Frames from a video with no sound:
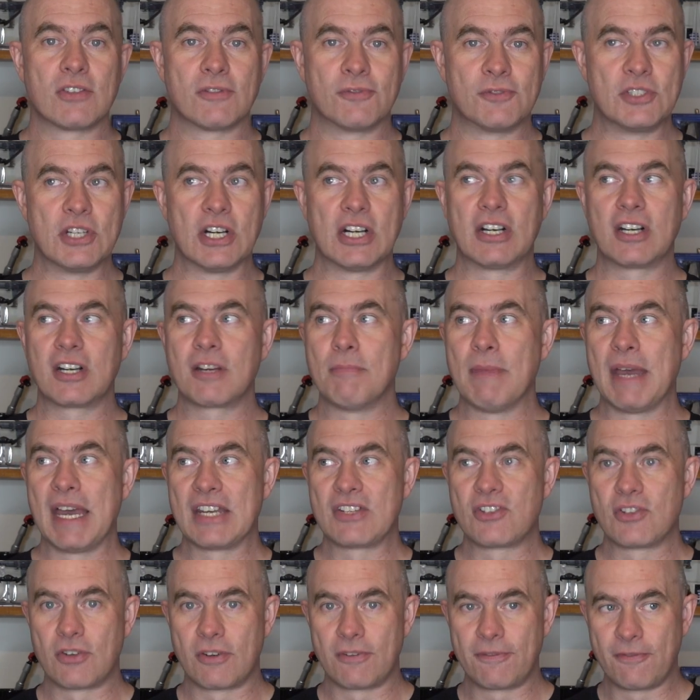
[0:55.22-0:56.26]
of dark
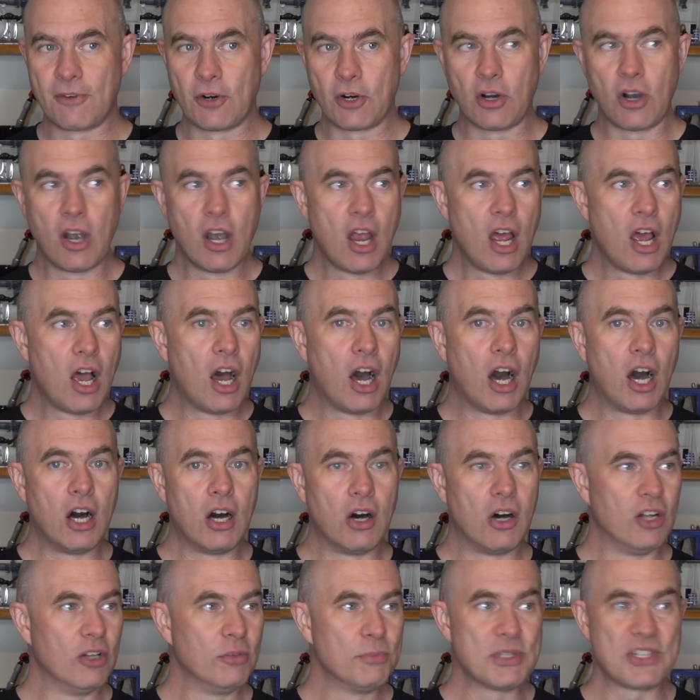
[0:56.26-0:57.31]
matter for
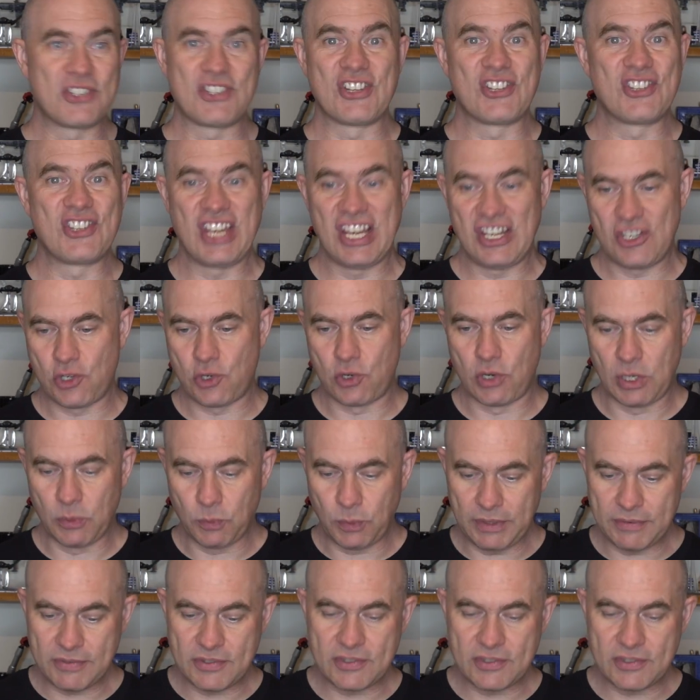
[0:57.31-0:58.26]
almost a century, we've